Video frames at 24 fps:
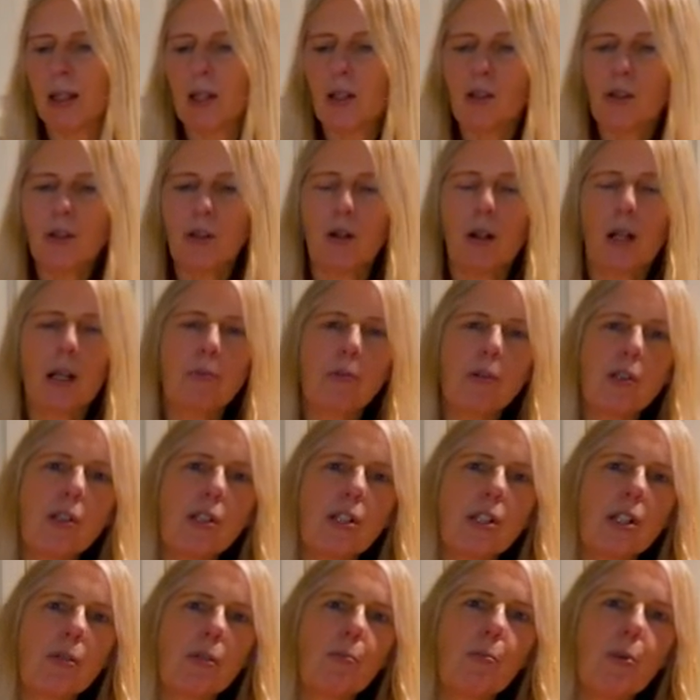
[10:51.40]
So I'm
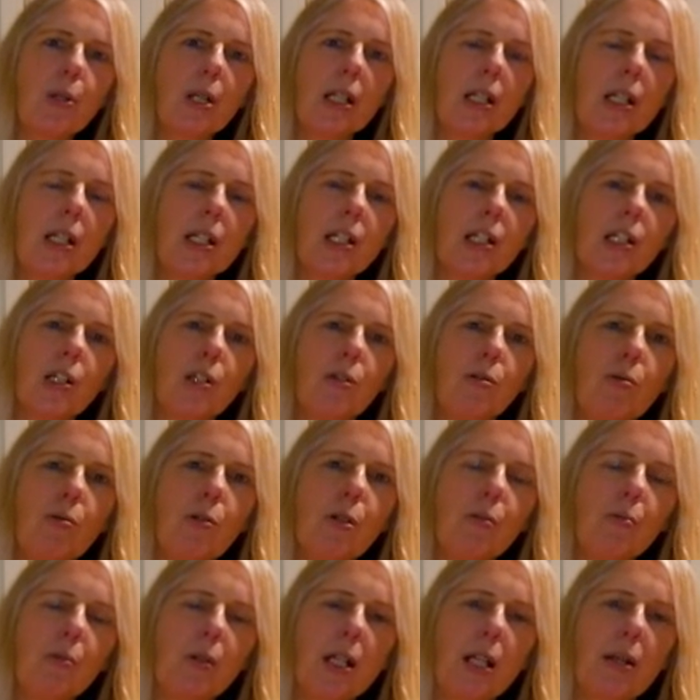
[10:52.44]
just bringing it to
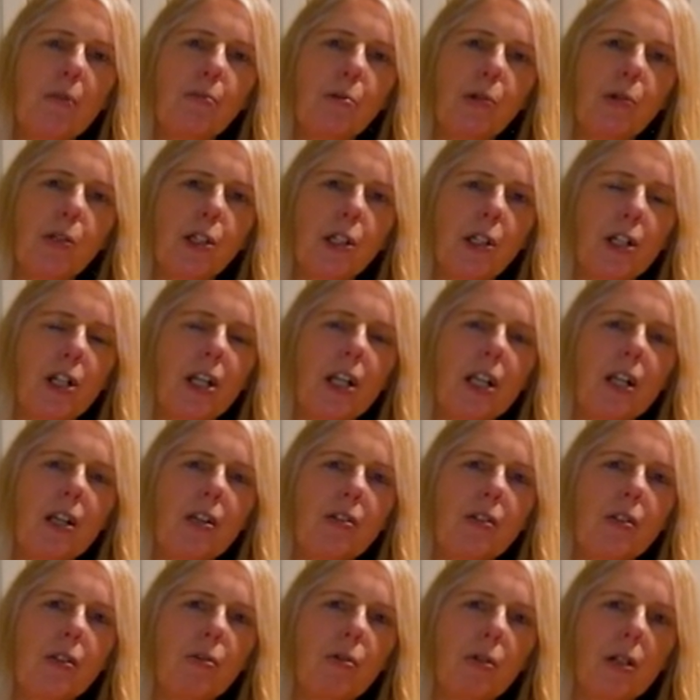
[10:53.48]
room temperature here
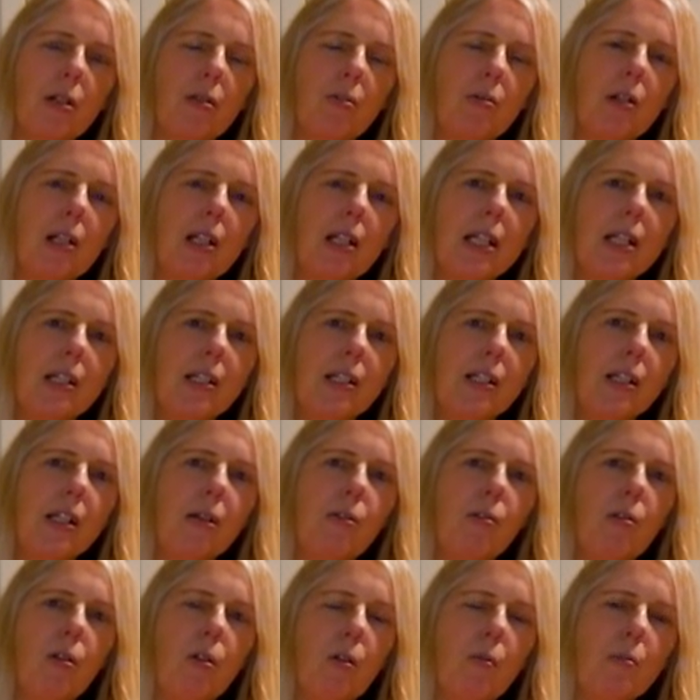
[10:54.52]
so it'll release the
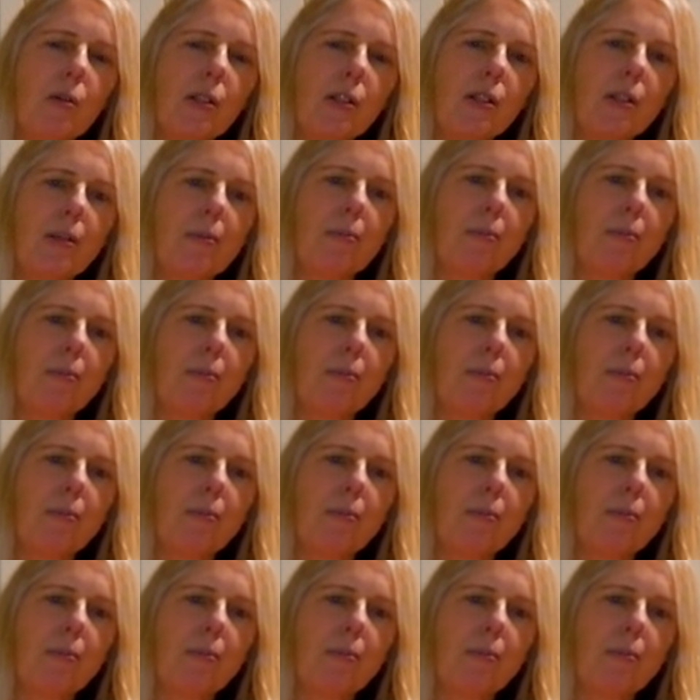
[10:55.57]
aromas.